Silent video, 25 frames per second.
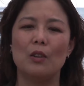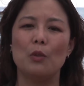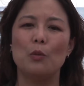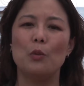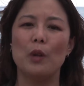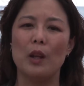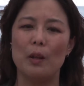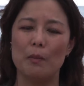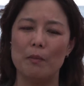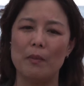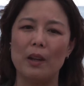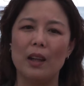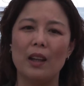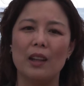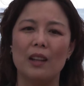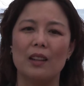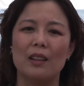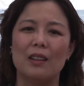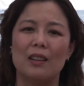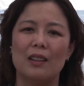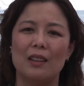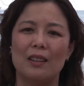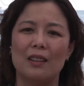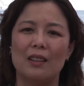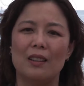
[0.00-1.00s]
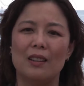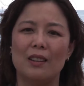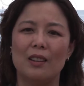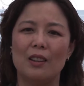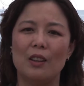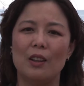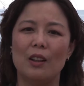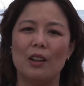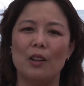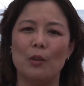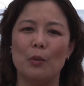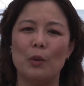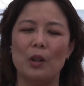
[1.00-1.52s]
we make
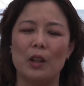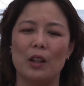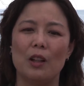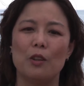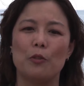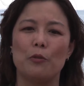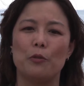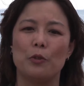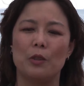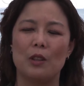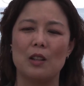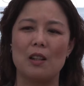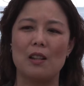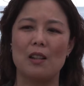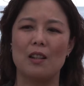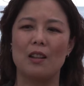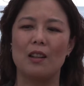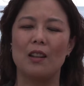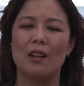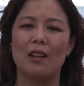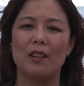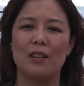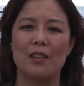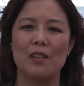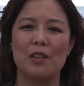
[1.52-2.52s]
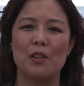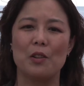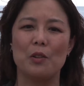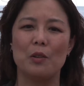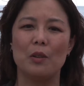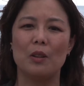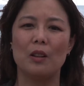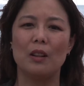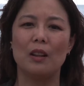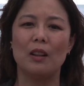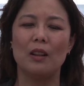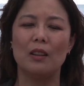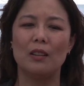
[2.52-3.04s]
working for the City Council.
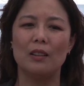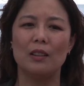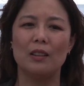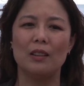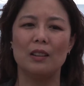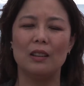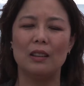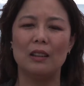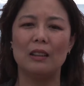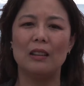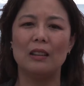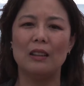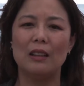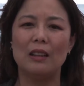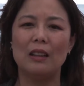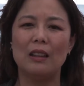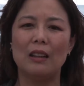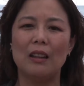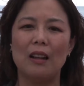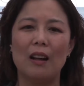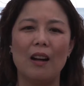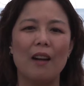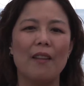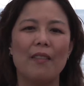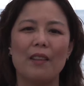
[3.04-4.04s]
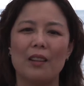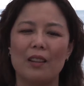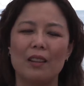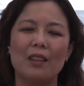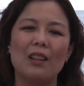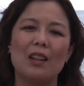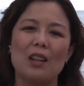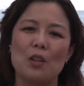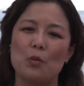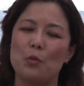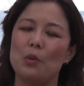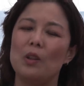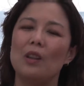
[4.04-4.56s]
And I think
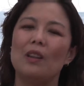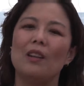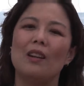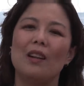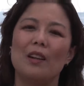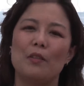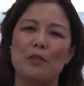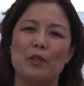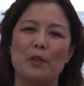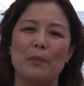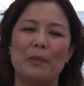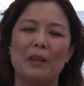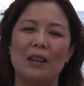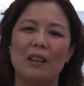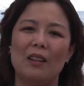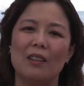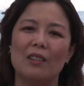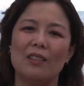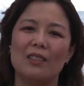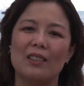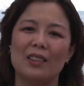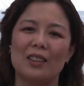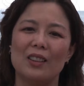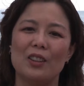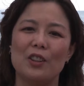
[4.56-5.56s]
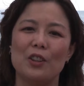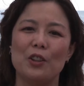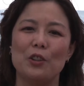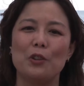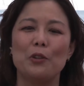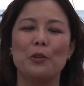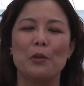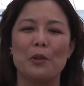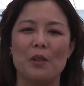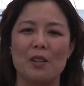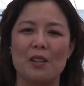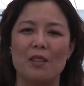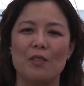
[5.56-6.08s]
that's what life's about, to
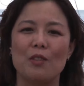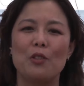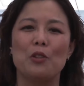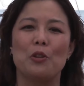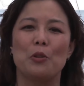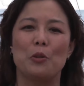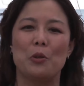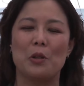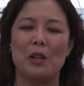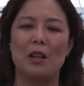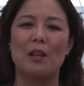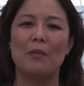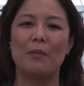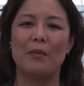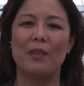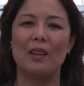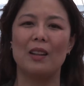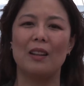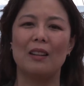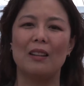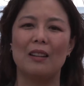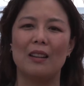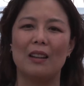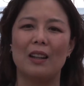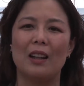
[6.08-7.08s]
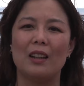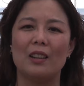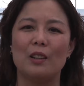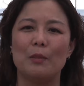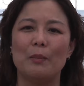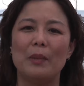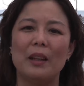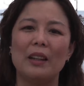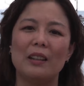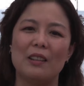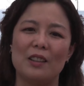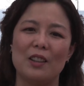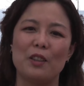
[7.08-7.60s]
do something and
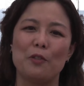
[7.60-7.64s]
make a